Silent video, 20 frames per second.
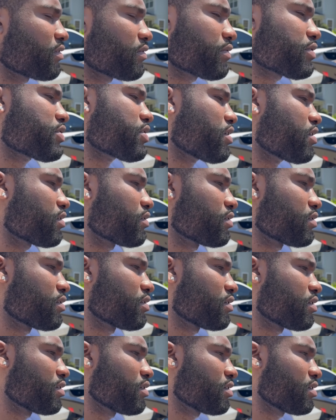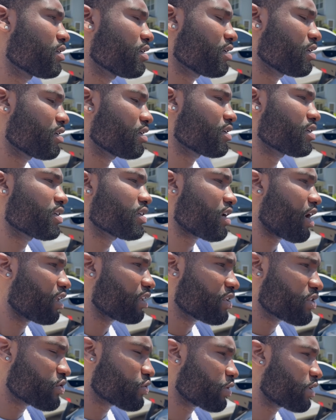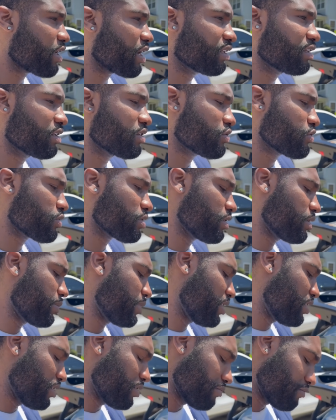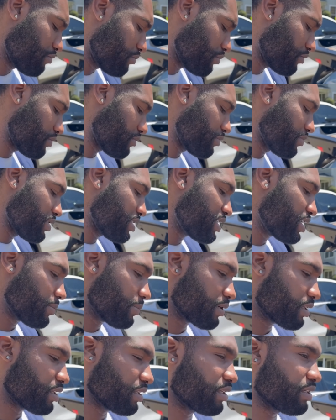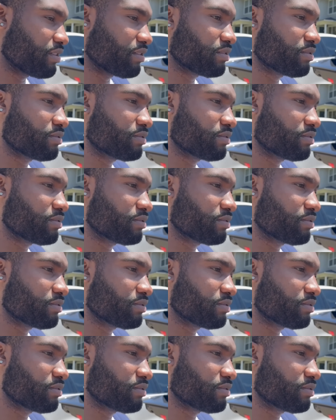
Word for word: For sure. Sounds about right. Y'all enjoy y'all little trip, and typically,